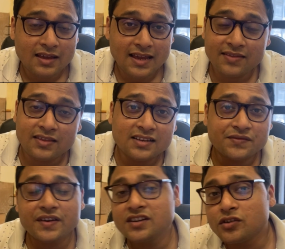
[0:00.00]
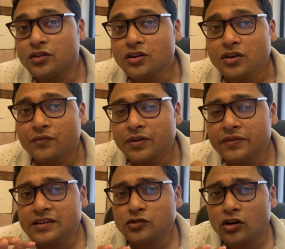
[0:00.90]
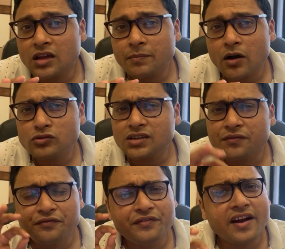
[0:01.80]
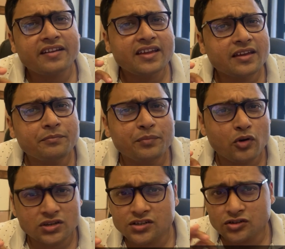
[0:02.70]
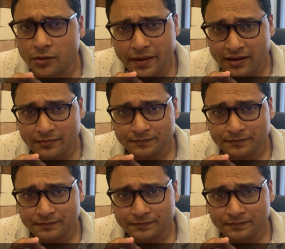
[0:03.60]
In this video, we will talk about a very important topic.